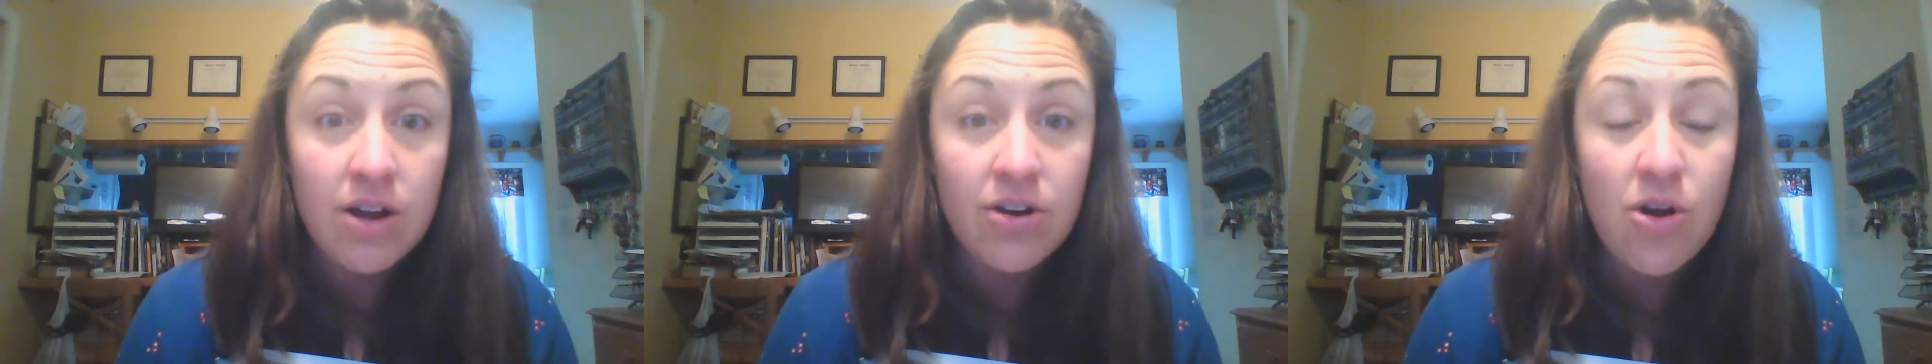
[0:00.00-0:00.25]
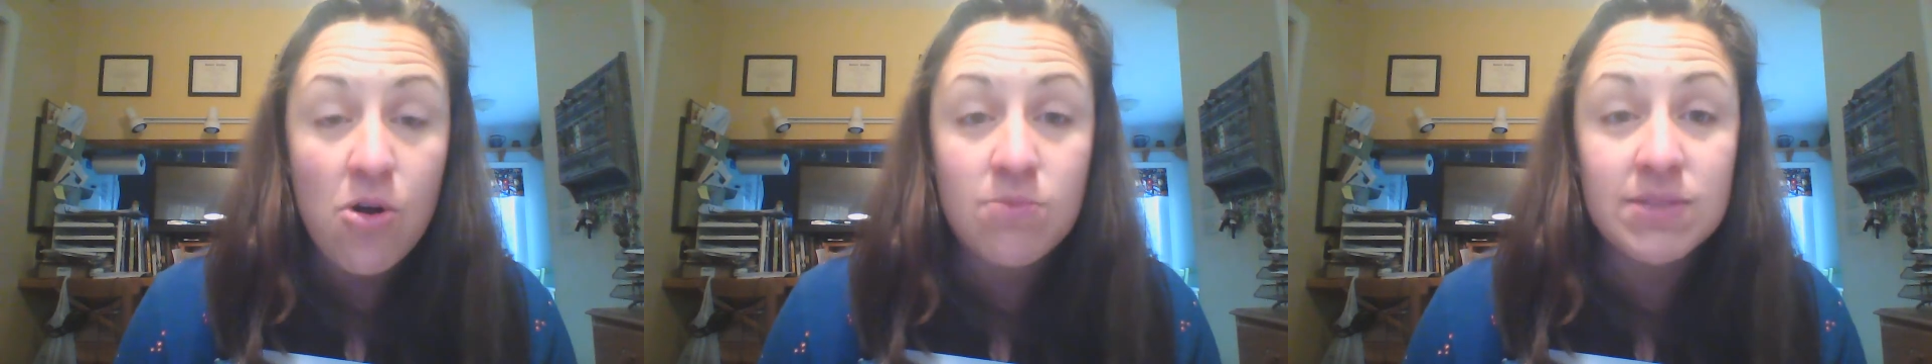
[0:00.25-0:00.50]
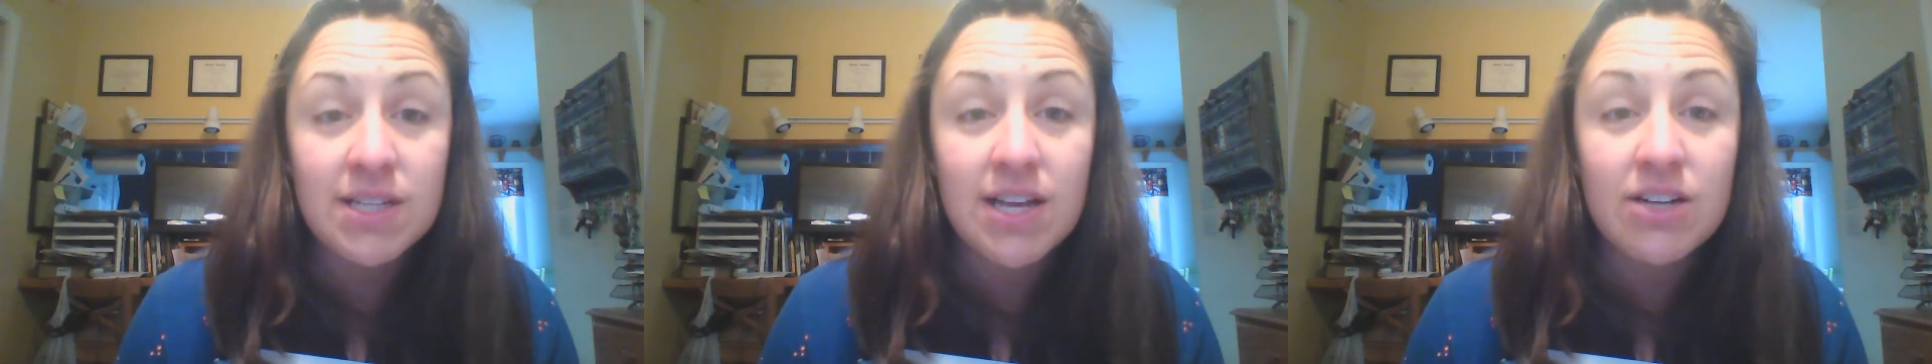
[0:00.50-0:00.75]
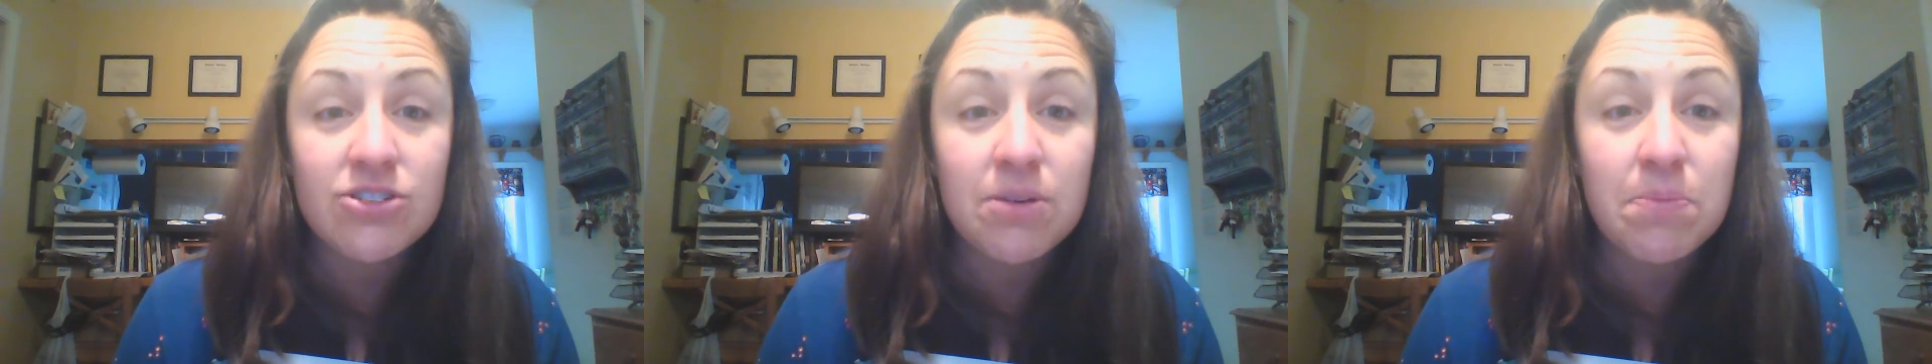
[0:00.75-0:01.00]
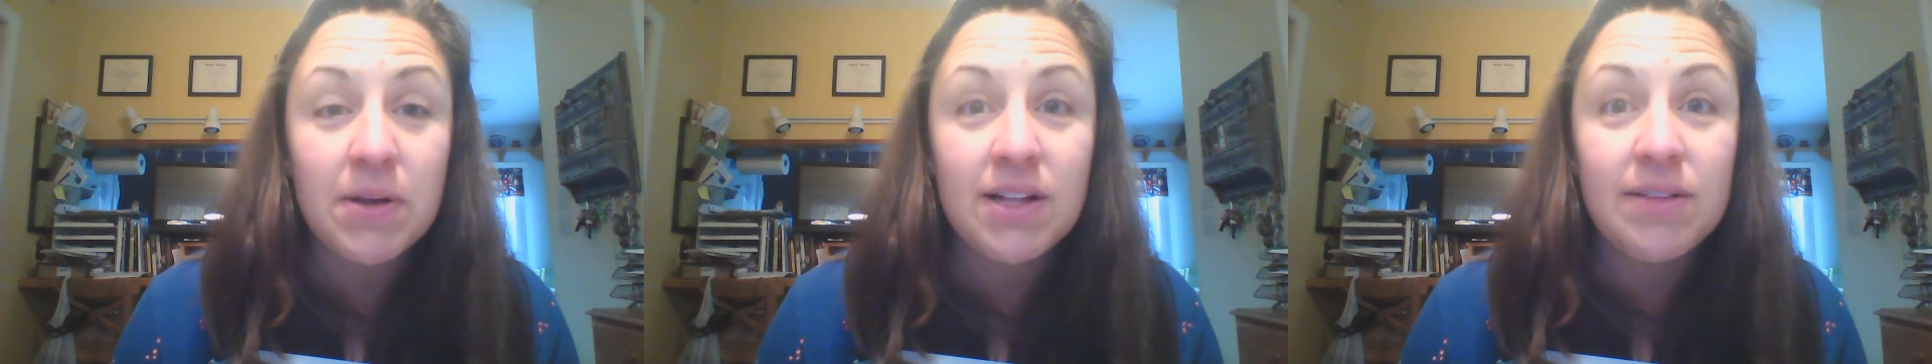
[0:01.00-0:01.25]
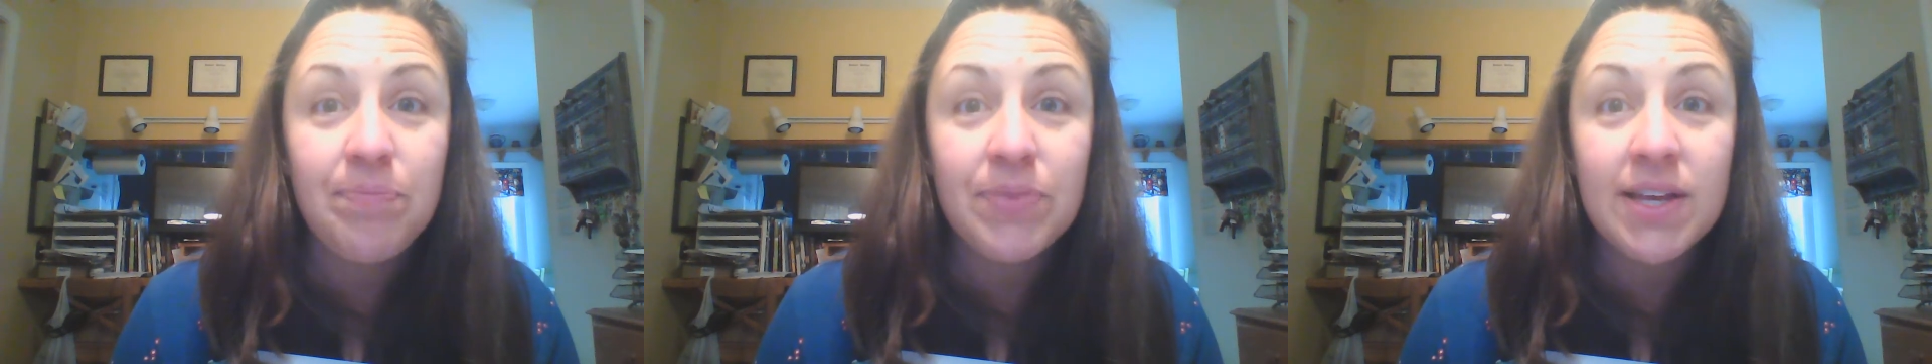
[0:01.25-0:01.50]
on your home's electric
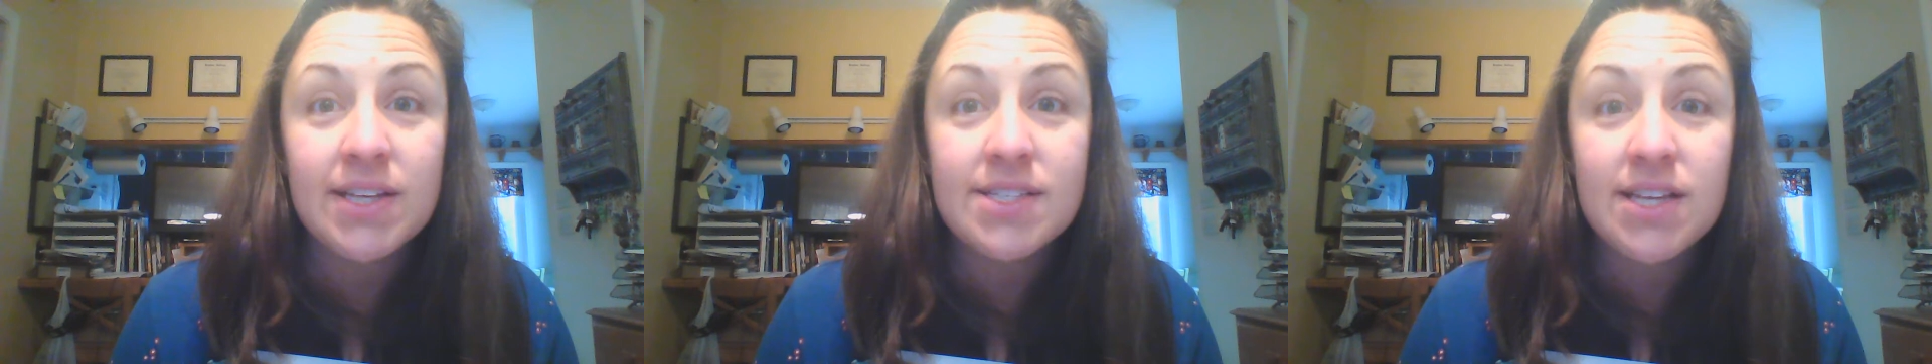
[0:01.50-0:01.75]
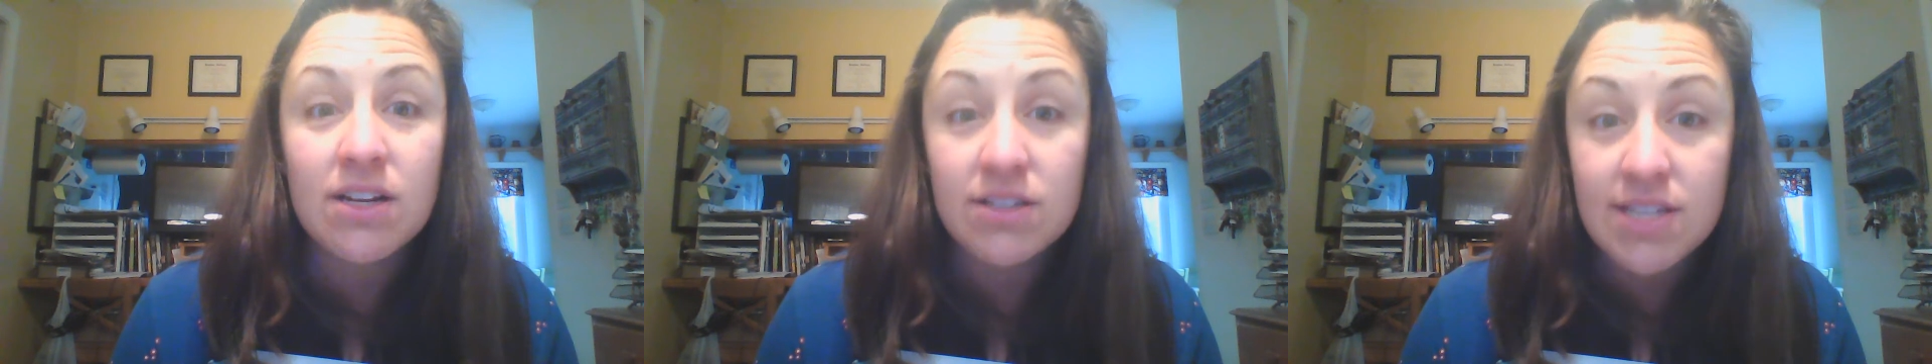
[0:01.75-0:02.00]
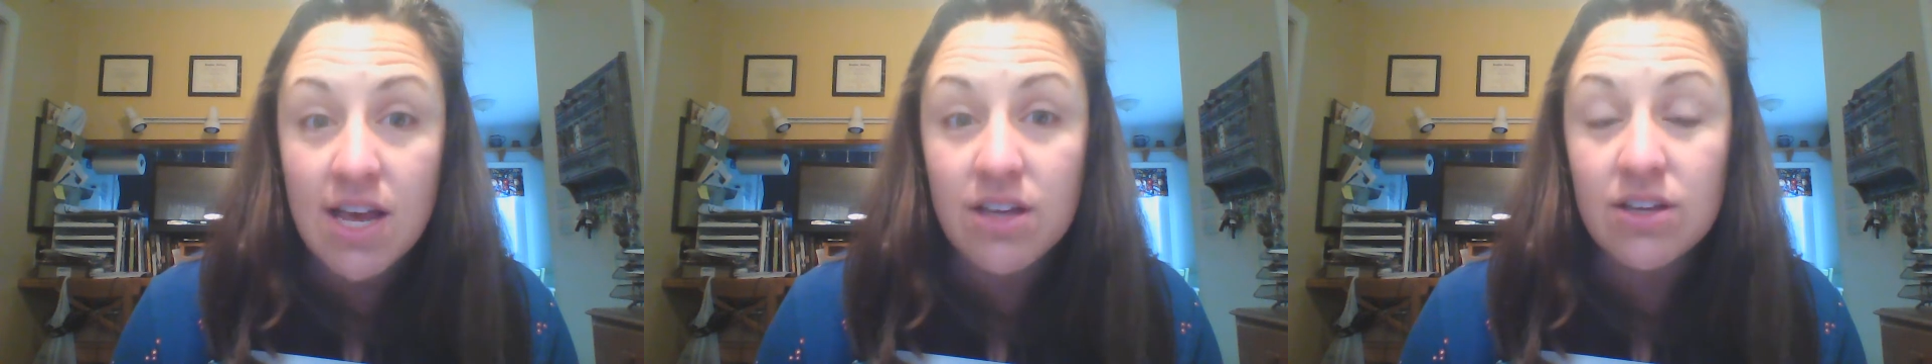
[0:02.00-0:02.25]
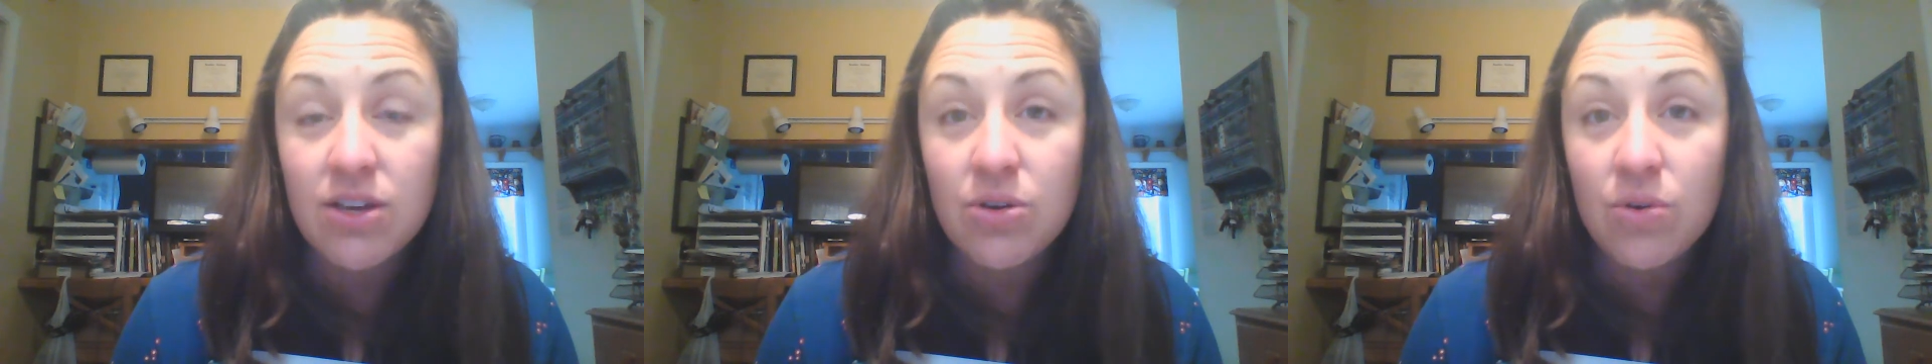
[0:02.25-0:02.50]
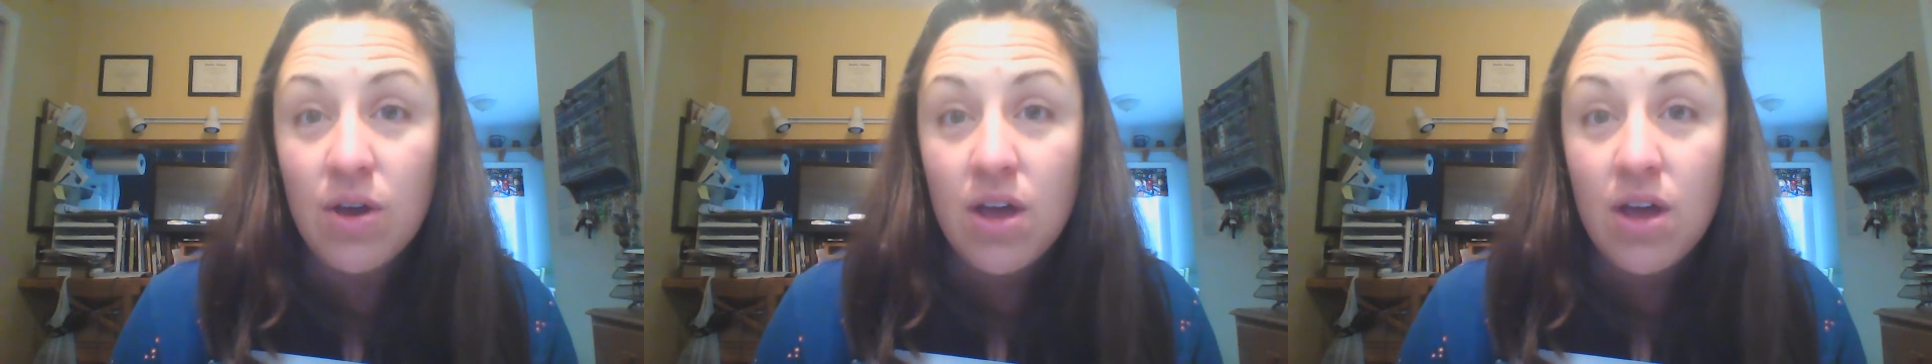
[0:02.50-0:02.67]
bill, is it'll tell you